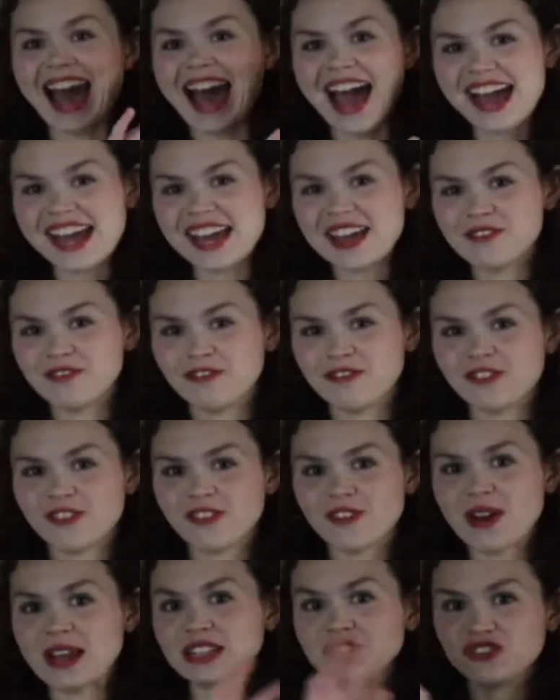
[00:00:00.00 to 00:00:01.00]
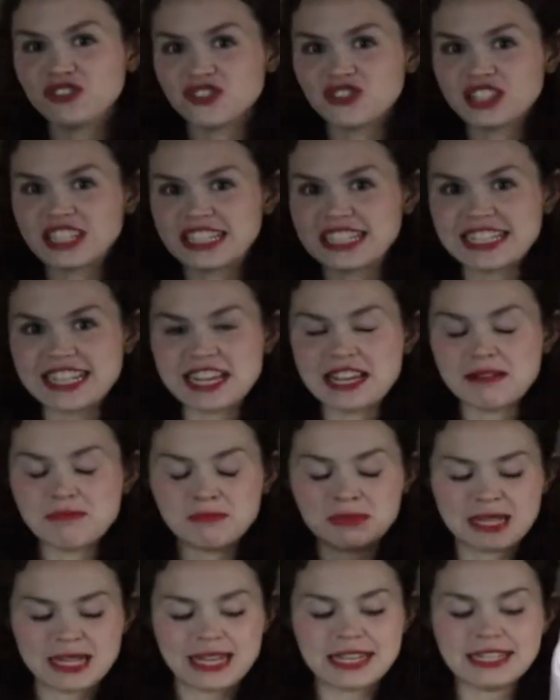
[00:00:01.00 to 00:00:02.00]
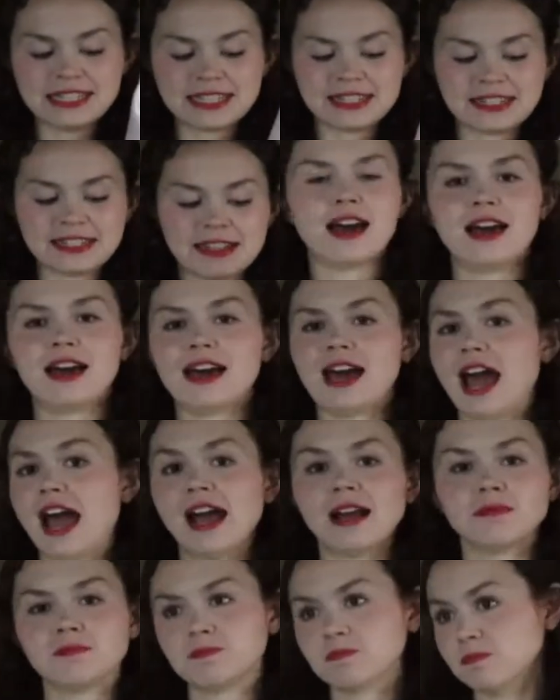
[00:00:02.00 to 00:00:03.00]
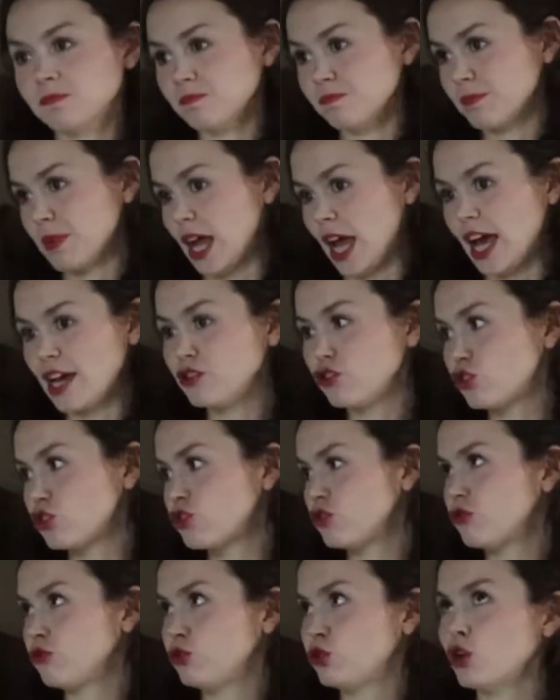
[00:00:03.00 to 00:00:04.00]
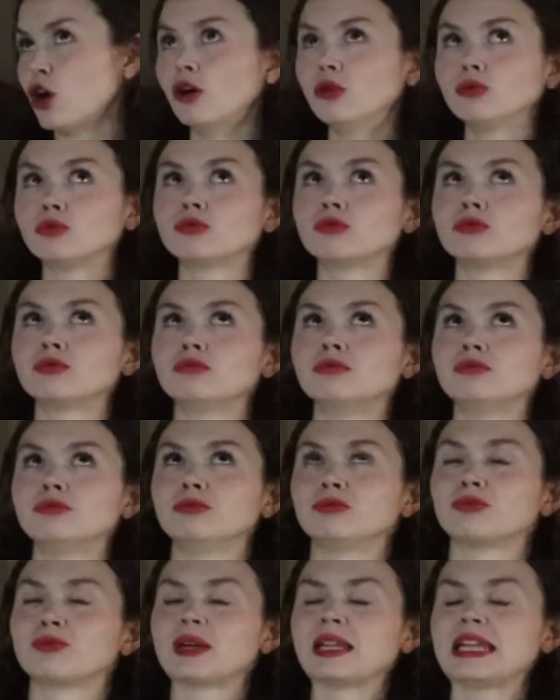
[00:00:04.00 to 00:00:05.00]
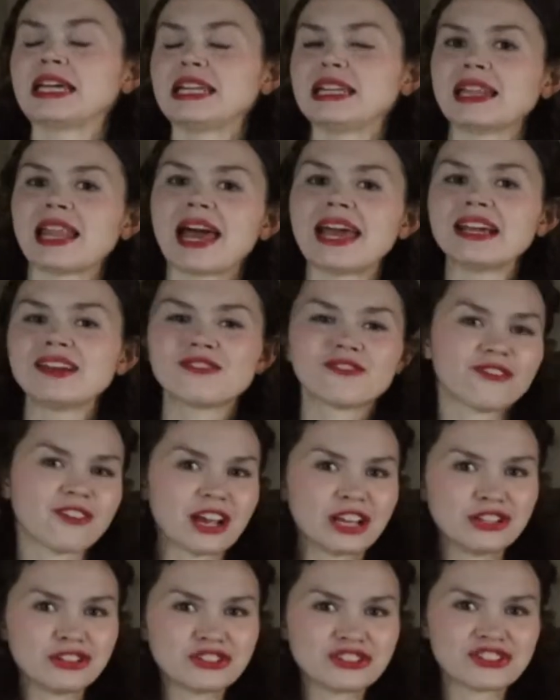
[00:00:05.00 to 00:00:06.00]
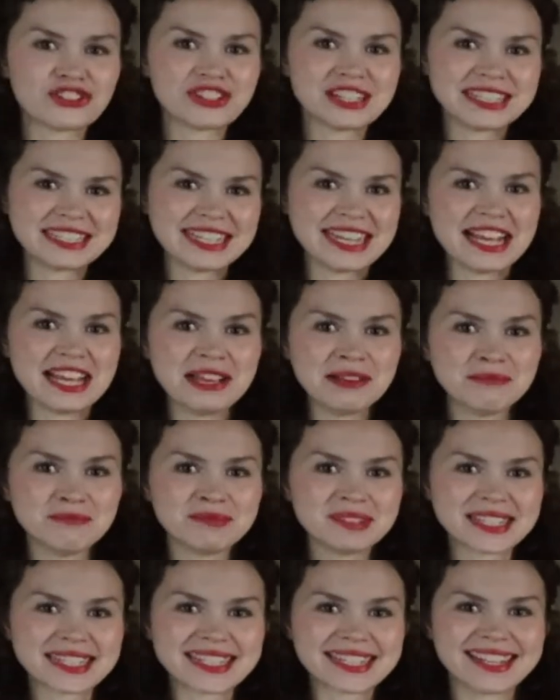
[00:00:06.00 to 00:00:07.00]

I have French seamed it. I don't really like French seams.